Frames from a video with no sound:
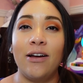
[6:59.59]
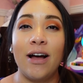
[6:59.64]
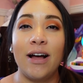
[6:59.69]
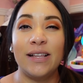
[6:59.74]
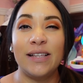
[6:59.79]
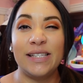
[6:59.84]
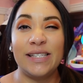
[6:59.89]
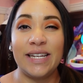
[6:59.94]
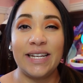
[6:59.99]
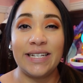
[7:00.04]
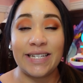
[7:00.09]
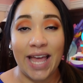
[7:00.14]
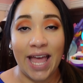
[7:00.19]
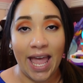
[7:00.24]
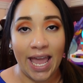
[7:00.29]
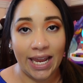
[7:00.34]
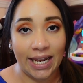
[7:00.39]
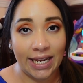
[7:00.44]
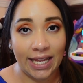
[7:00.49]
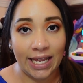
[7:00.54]
constant
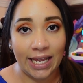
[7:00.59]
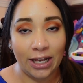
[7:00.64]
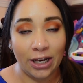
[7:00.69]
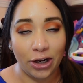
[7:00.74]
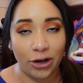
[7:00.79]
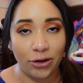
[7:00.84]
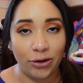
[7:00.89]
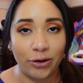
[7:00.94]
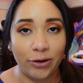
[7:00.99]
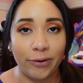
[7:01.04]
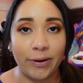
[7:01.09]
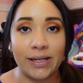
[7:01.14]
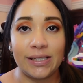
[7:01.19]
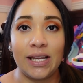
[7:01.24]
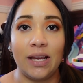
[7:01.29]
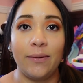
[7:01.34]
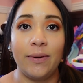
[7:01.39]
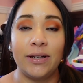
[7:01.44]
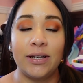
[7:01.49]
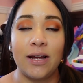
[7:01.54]
tightening in your uterus like we